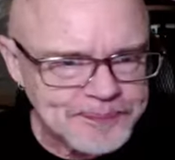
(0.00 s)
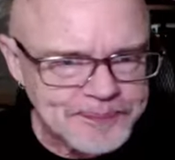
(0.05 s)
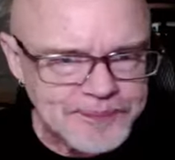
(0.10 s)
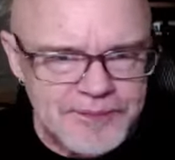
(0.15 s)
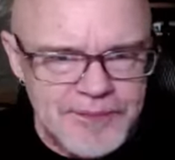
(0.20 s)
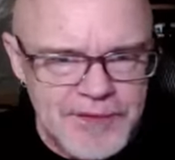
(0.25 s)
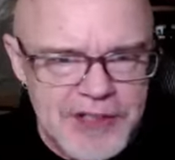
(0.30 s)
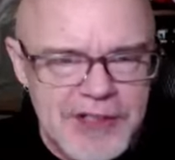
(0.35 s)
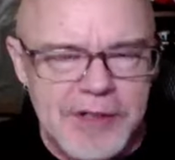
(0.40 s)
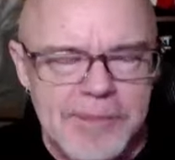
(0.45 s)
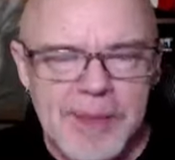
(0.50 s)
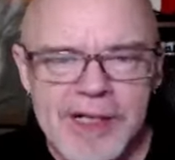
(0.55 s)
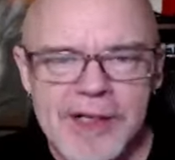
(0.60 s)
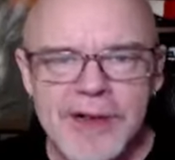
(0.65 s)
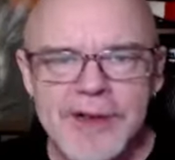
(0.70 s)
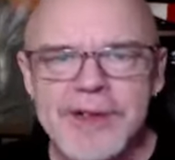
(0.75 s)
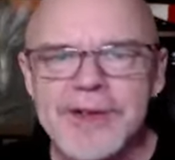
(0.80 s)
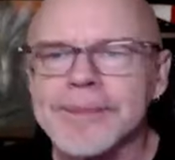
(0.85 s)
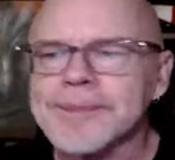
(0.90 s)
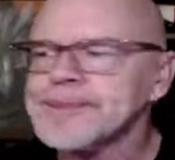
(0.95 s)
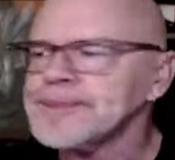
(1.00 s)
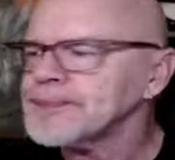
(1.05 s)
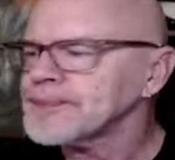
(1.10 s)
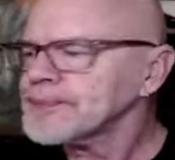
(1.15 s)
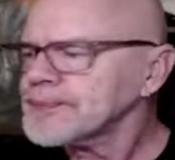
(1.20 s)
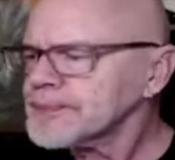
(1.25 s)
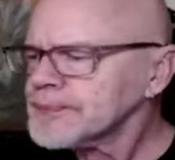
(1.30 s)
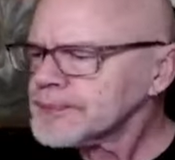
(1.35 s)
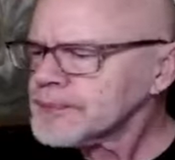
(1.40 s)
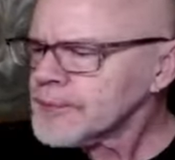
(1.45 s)
disappears.
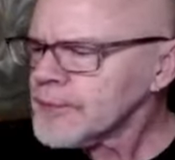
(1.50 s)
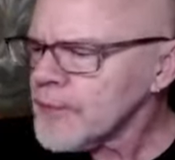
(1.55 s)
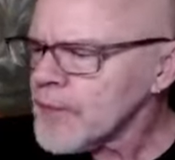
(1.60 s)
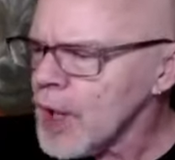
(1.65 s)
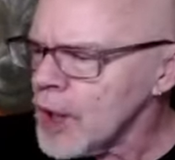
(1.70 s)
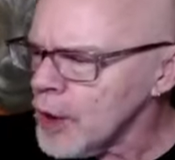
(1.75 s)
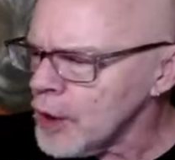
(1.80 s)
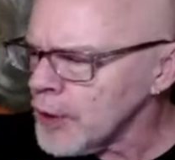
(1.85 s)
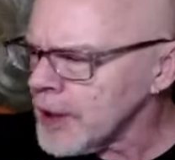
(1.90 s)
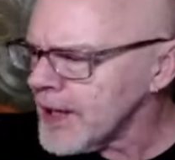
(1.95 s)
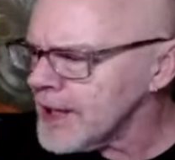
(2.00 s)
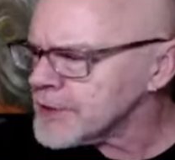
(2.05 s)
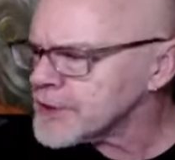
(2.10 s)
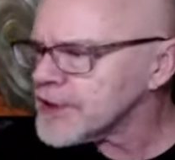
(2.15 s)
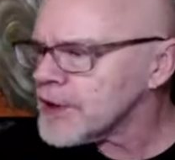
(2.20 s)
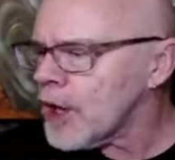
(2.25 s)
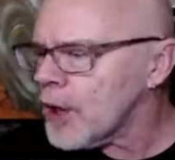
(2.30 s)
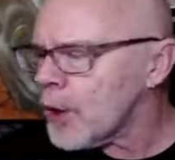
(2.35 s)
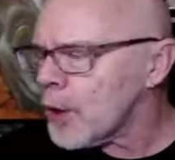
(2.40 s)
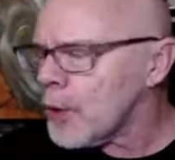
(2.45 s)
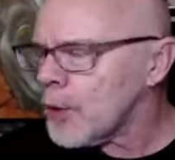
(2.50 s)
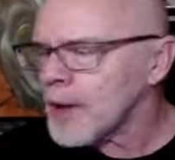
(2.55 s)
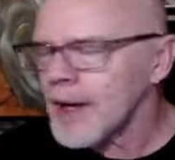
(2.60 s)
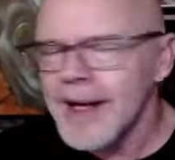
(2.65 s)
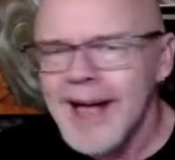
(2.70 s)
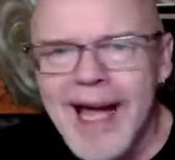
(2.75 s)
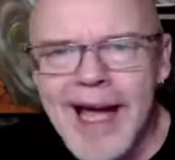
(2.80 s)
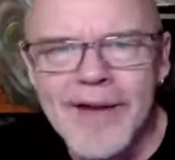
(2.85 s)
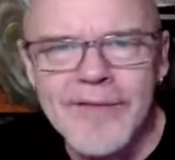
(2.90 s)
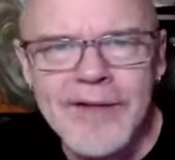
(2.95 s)
Okay, so
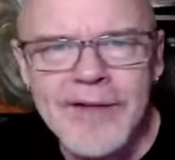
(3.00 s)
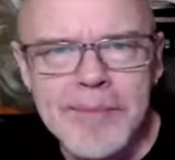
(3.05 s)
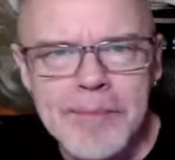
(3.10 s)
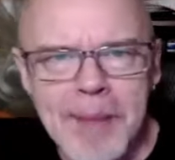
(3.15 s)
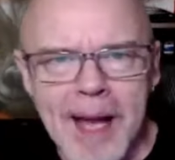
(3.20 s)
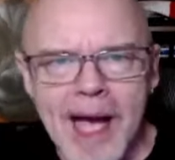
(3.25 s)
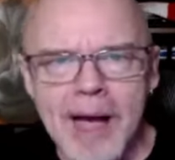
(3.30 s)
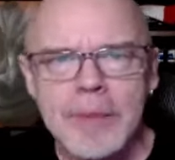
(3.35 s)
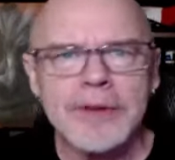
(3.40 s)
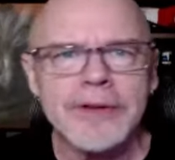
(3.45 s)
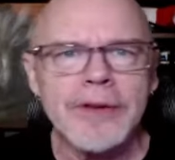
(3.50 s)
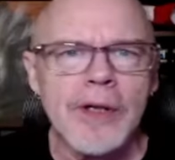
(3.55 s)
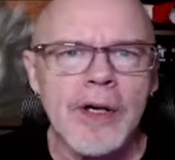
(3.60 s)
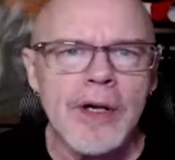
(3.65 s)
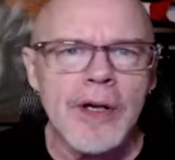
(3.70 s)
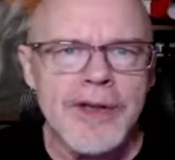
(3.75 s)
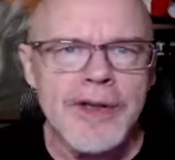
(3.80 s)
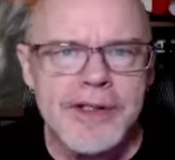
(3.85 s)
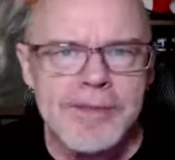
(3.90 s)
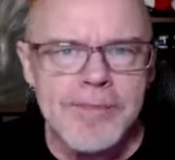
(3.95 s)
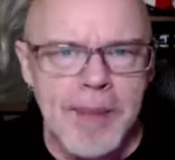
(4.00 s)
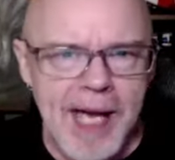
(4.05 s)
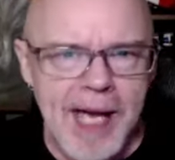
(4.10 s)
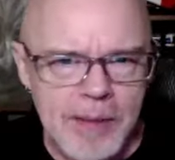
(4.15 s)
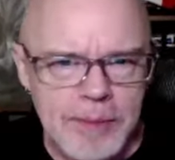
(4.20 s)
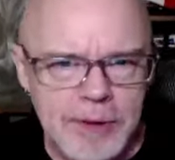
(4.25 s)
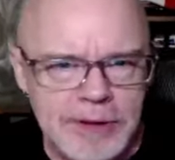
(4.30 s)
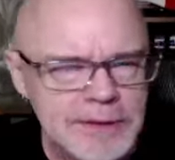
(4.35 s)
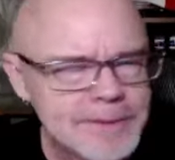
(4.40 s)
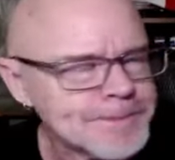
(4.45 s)
having babbled all this
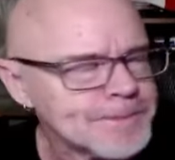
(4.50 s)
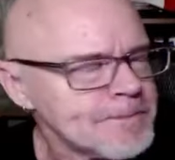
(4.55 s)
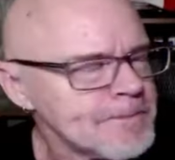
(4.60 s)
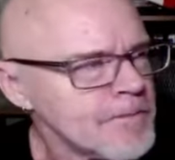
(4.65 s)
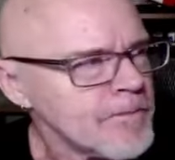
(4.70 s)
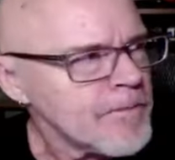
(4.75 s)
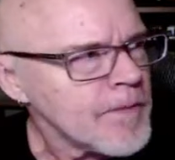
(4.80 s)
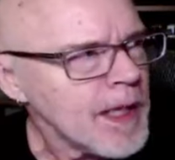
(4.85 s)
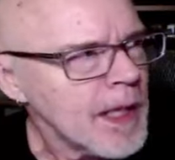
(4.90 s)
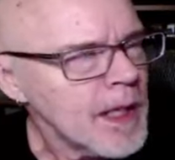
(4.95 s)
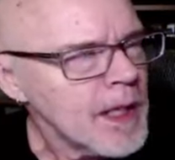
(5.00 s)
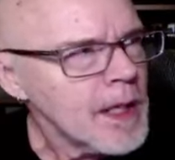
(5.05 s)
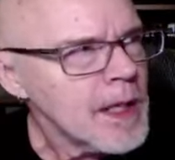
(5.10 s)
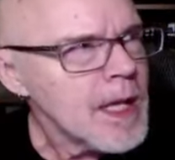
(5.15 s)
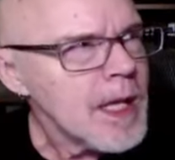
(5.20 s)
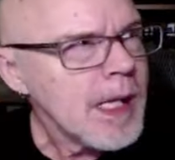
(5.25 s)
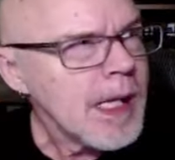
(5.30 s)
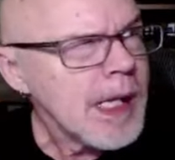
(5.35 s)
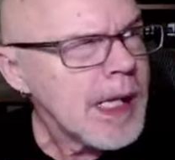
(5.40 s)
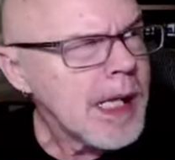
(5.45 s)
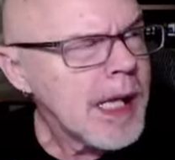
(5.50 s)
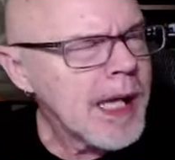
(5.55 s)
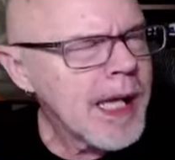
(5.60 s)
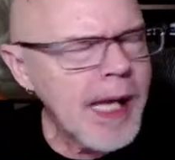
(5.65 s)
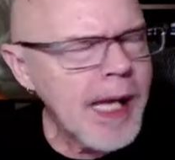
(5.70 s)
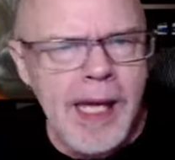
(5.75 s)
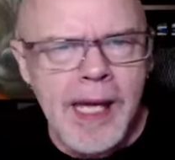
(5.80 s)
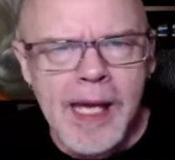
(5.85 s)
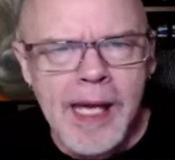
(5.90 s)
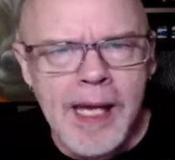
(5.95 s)
babble,
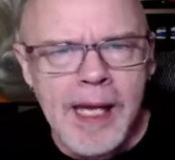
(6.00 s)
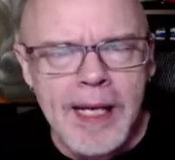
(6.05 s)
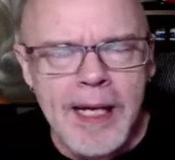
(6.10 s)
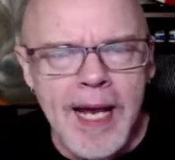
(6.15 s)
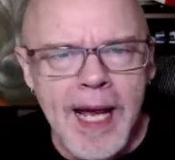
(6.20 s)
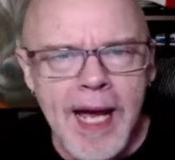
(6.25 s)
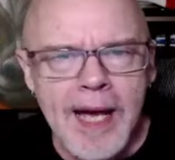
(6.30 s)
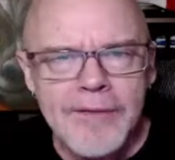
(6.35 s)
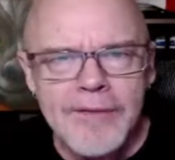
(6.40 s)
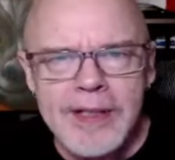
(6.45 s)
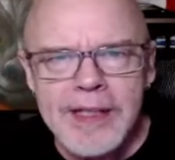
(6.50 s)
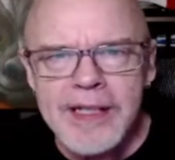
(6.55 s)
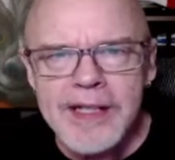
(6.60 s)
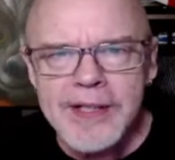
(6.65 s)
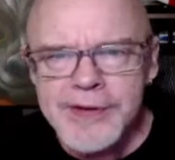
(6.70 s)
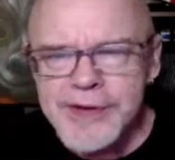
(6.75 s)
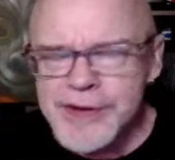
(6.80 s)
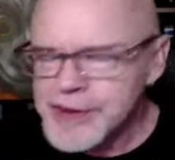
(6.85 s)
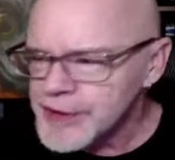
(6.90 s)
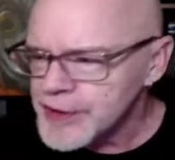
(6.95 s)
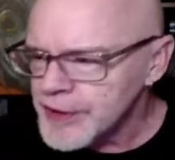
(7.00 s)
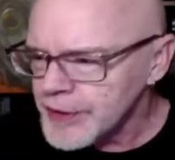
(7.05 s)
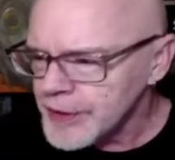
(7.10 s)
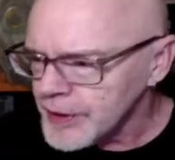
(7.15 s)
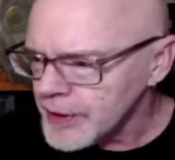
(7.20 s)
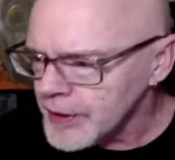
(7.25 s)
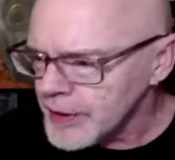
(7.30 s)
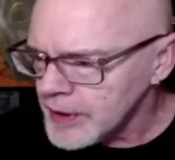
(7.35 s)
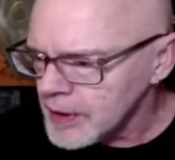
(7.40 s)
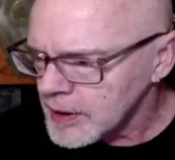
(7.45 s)
and having
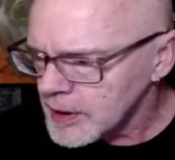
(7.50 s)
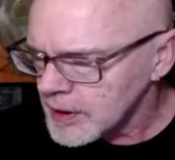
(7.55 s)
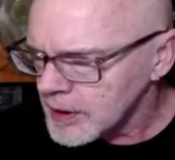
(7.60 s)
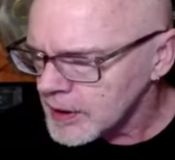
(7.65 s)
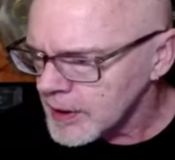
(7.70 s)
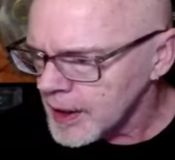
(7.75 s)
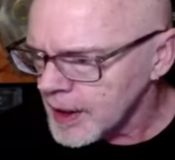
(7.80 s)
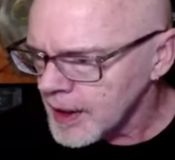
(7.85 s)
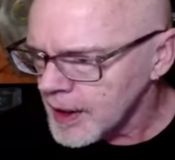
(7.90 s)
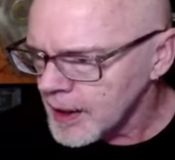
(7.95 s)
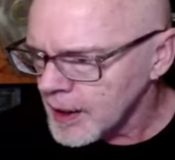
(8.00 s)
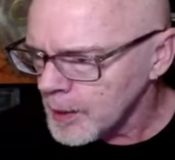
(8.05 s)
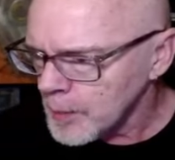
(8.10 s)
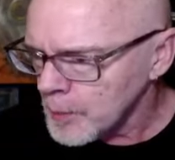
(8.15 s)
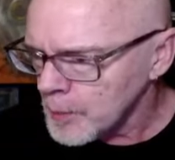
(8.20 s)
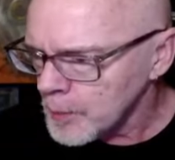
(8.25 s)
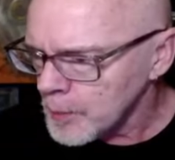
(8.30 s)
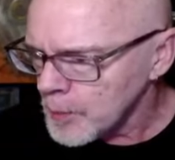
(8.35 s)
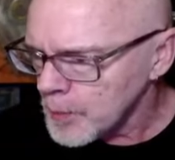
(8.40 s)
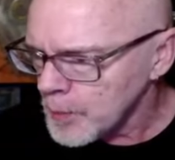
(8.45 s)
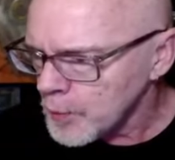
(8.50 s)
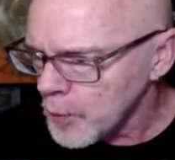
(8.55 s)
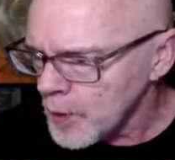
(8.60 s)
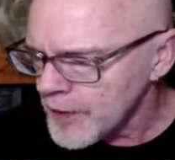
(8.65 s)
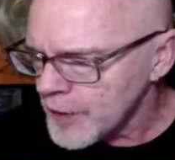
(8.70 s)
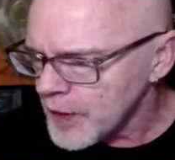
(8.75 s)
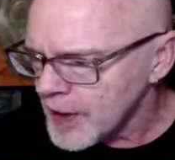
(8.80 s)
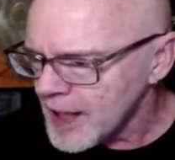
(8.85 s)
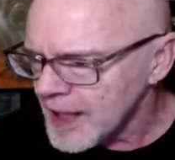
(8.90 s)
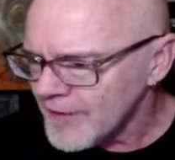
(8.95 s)
considered um,
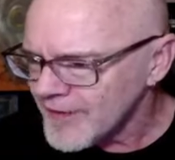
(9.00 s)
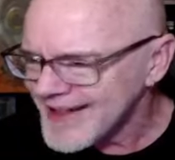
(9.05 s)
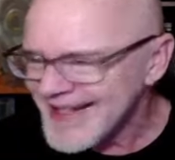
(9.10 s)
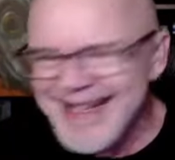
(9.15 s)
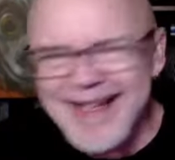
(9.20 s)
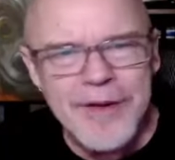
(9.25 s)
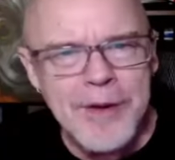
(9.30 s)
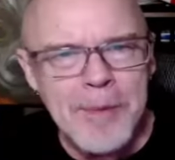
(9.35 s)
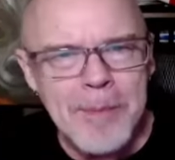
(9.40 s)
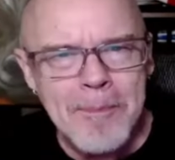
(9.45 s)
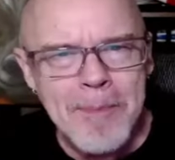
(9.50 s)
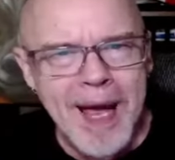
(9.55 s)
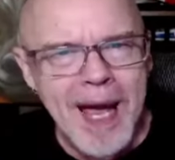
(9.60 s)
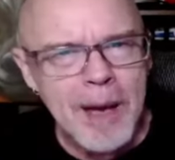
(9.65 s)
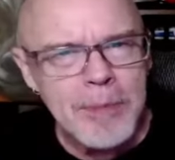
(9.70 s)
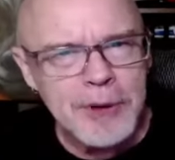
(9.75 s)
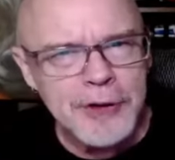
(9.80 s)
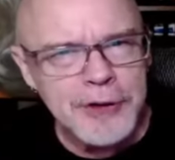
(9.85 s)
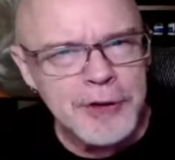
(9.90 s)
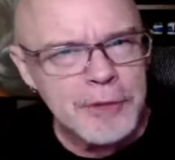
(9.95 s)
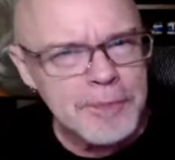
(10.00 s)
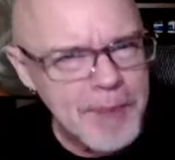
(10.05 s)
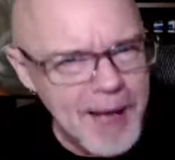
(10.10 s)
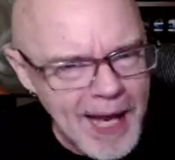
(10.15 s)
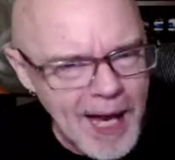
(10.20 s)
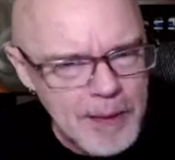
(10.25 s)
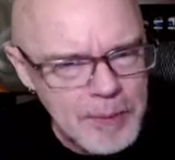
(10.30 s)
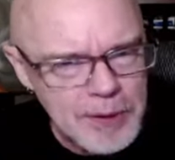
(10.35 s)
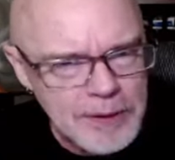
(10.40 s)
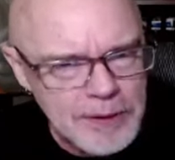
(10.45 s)
whether I have any other babble to
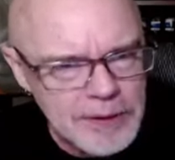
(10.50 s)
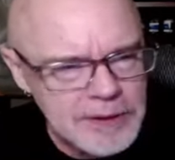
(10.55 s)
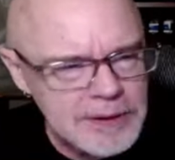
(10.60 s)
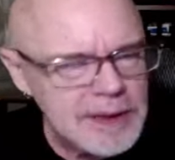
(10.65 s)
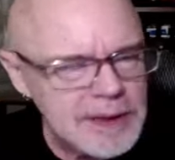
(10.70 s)
babble,